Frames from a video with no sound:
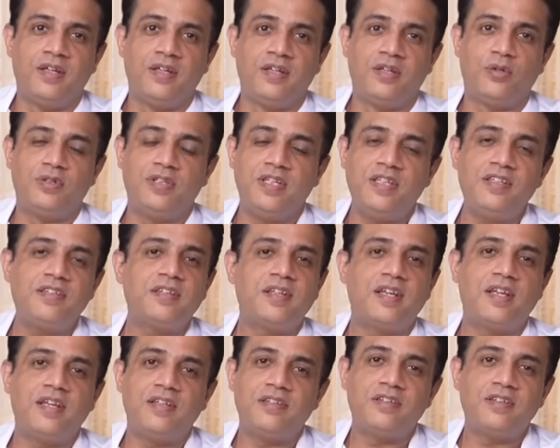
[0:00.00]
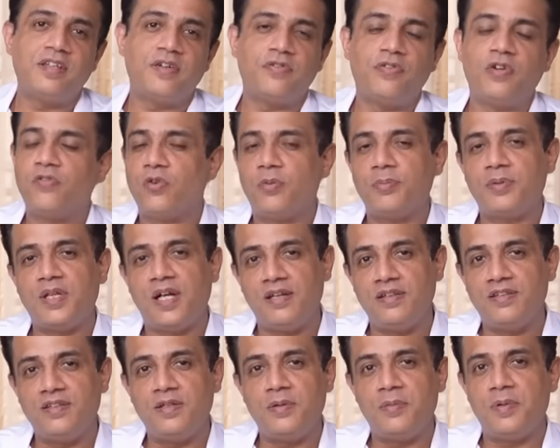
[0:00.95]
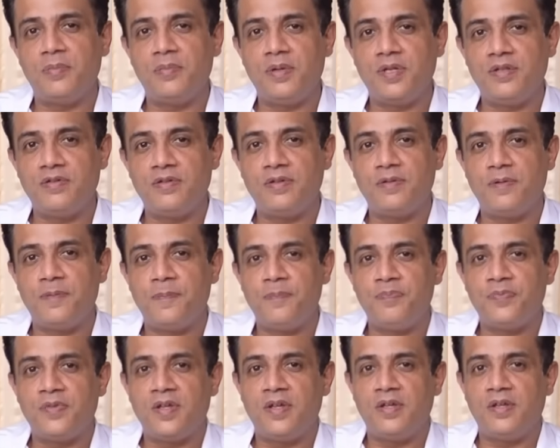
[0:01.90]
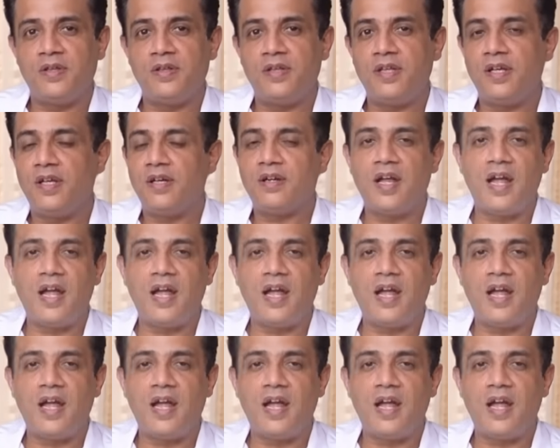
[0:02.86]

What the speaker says: Now, these kids suffering from thalassemia major, they are